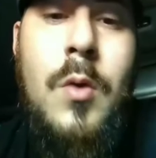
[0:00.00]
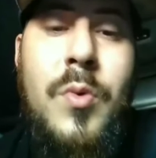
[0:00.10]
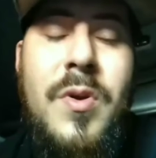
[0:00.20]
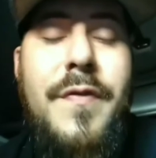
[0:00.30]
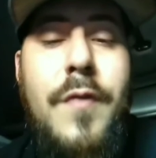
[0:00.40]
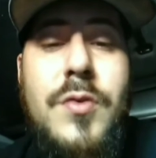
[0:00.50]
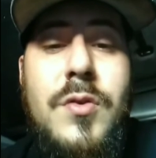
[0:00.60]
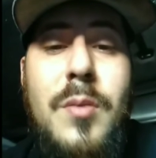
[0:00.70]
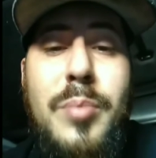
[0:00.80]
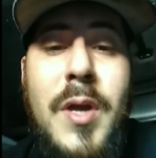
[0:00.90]
When I first
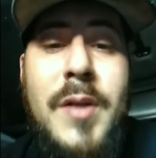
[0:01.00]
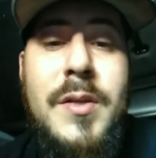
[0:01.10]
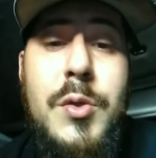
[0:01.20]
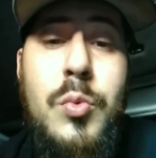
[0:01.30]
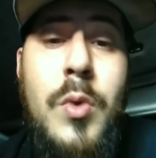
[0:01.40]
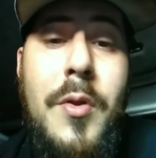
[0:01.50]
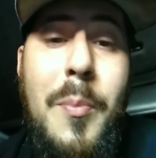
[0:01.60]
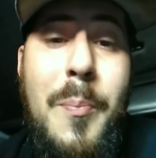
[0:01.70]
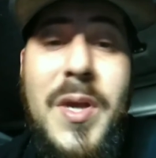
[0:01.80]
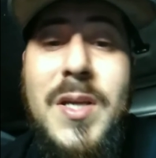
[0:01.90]
started playing, this was one of the
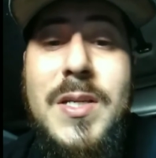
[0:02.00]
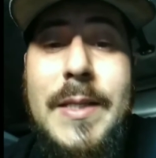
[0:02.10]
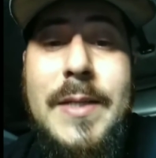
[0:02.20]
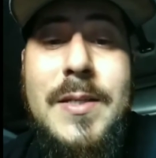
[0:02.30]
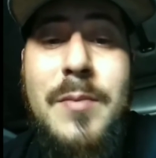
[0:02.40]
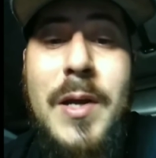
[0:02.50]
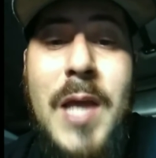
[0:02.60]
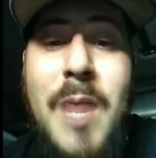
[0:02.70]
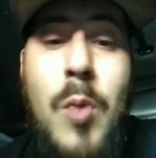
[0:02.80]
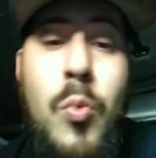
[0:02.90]
biggest leaks in my
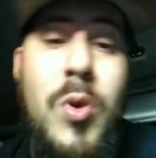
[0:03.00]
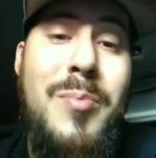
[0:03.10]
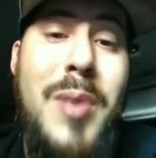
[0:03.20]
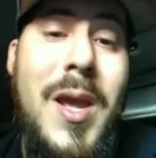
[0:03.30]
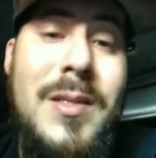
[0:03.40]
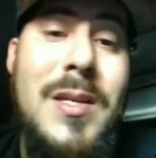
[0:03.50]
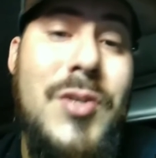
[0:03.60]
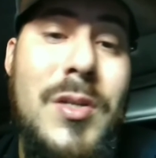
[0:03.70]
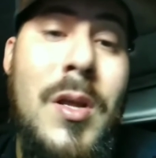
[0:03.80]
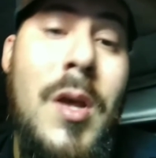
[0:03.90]
game. I wouldn't pay
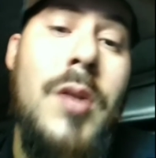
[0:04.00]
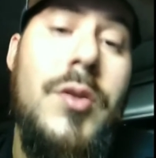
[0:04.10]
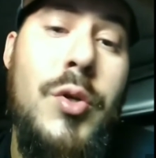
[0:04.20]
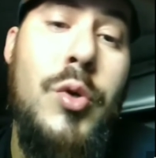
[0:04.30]
attention to